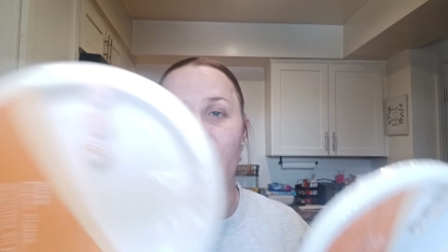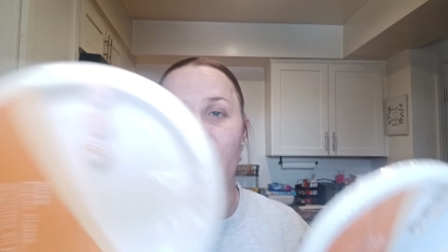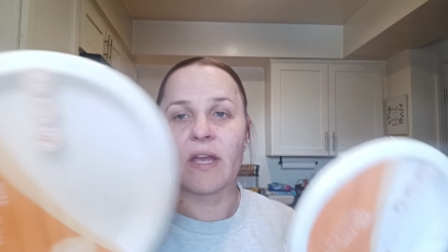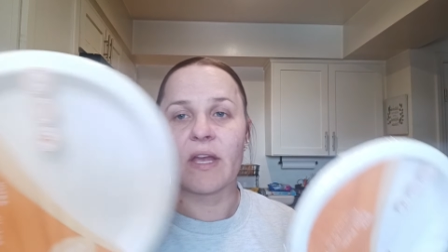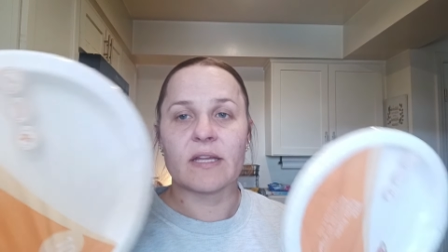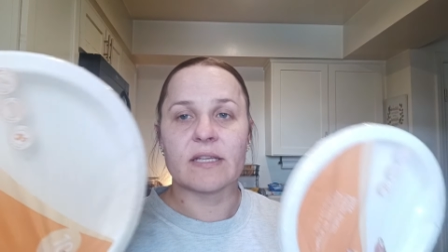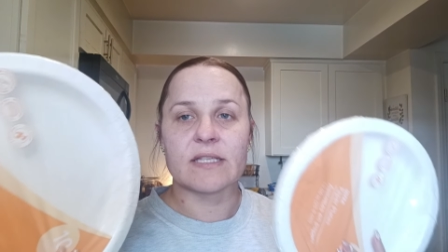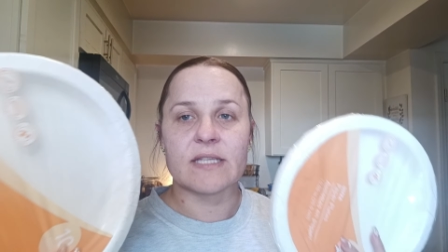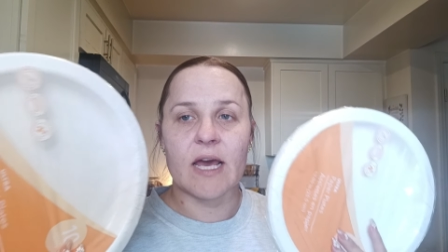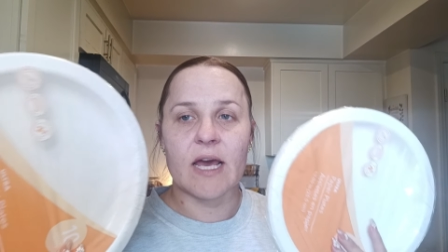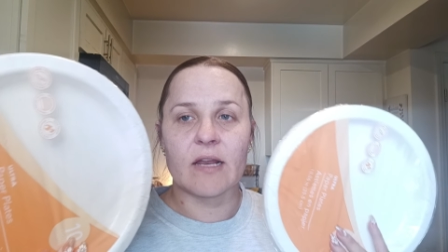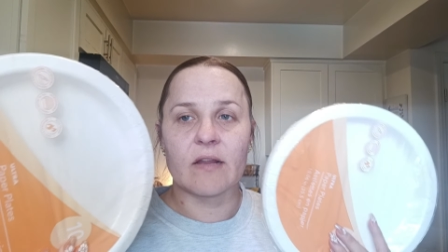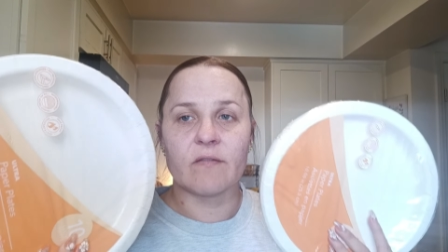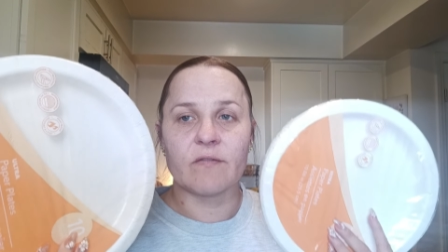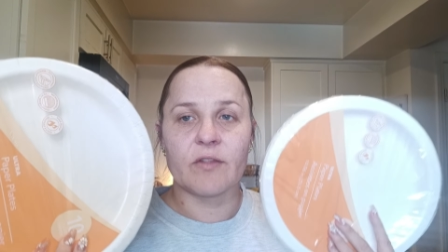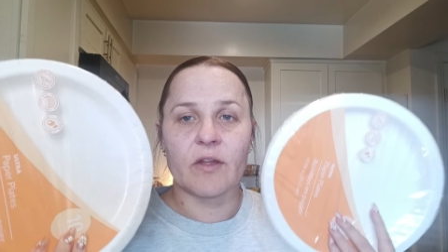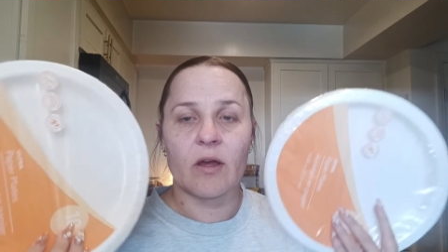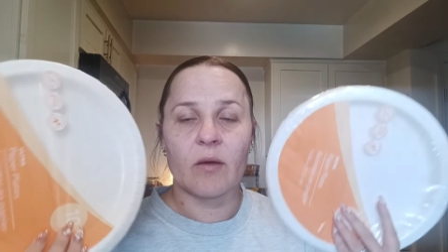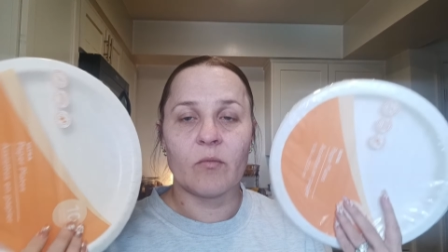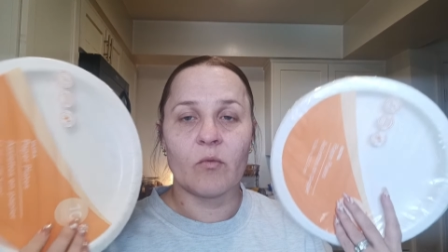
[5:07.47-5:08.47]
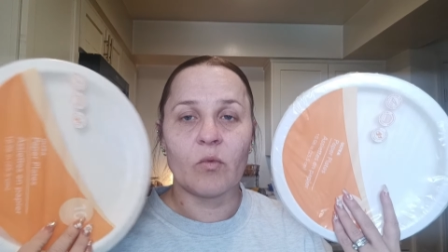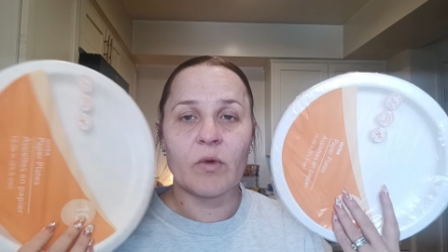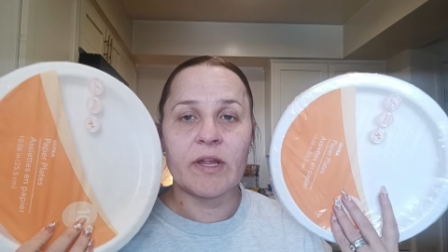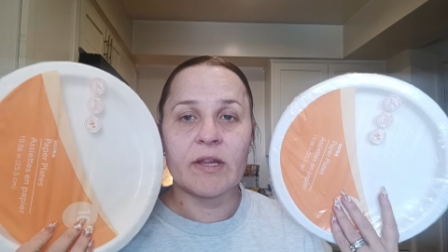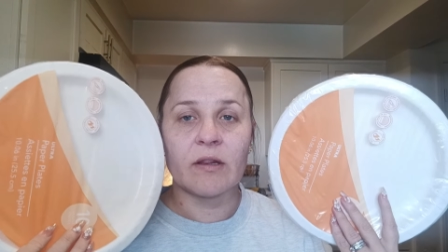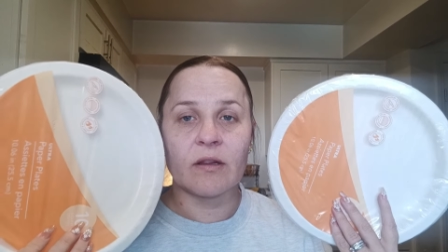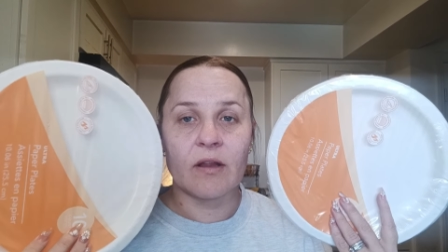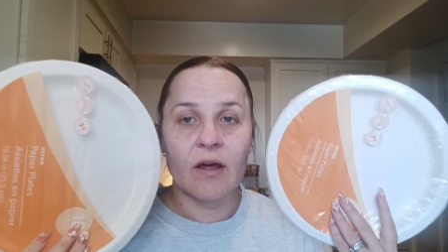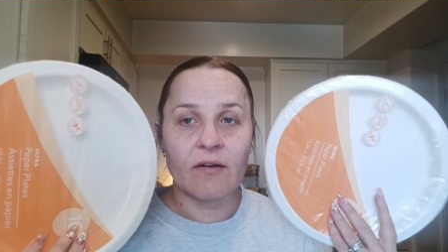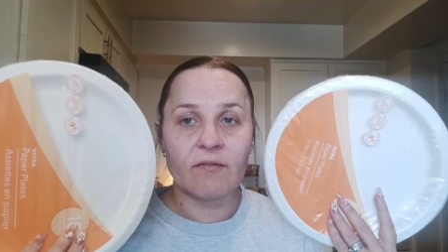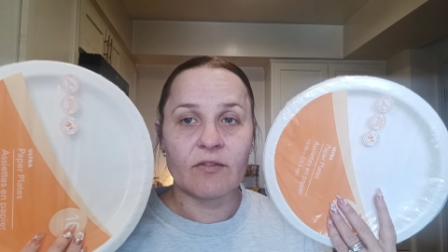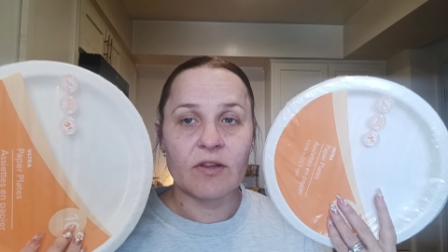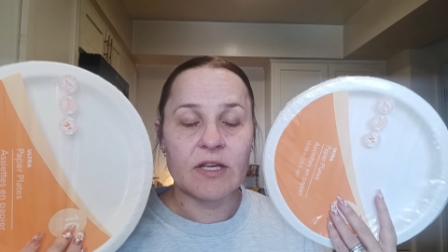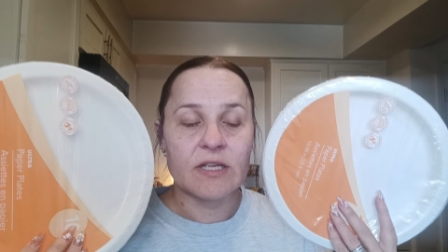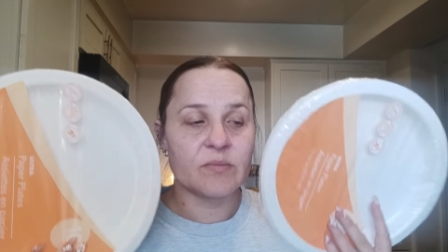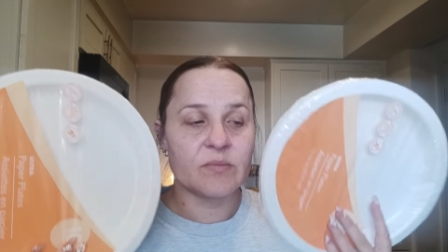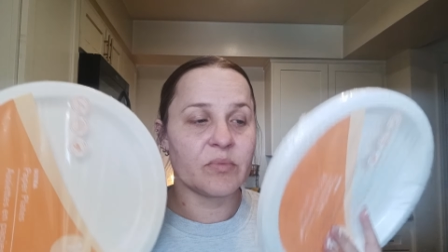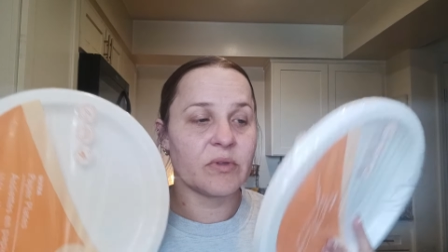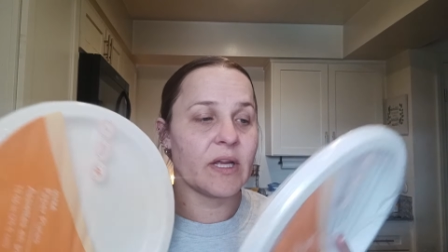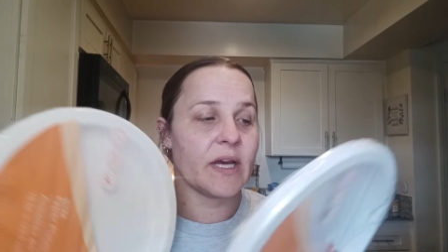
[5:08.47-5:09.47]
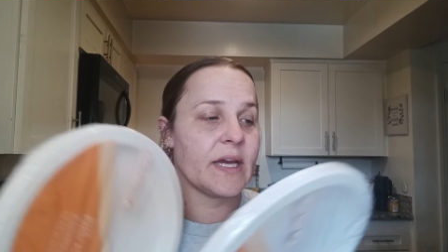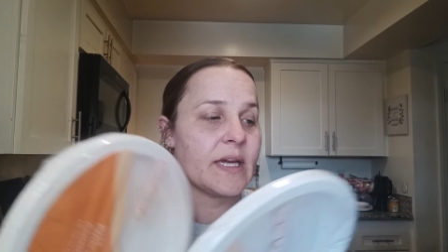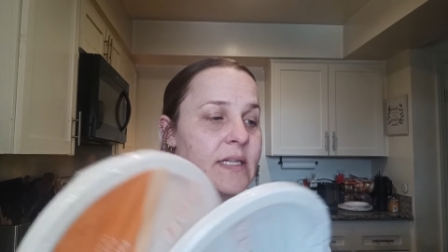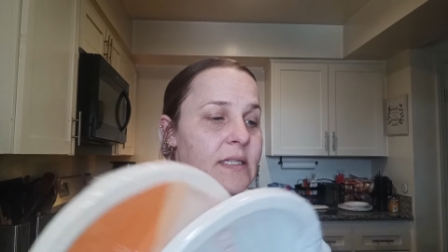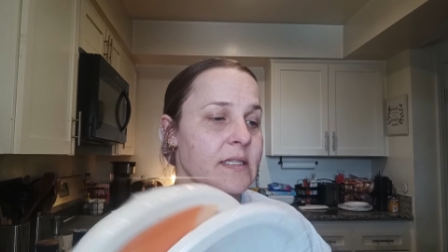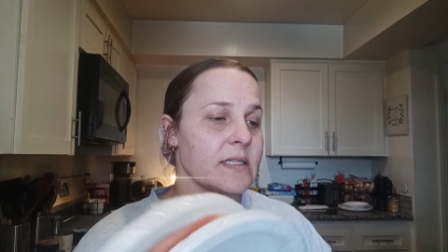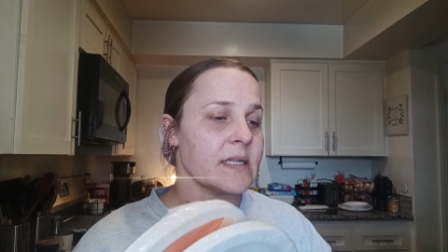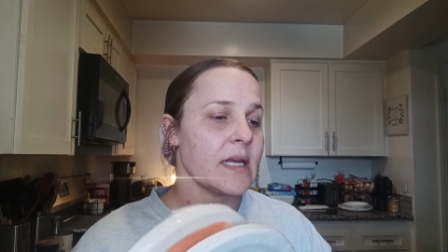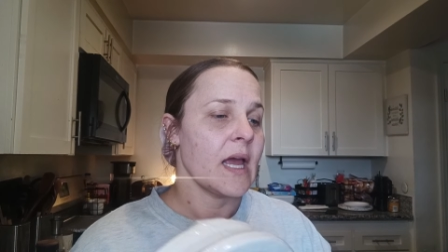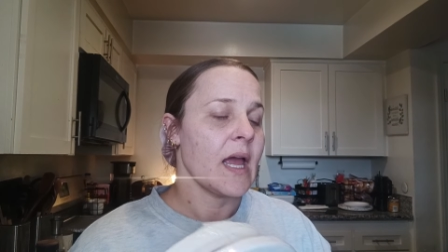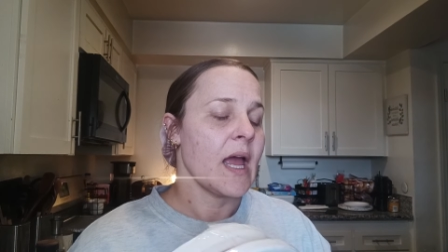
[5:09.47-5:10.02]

You get 10 of them. We love these plates.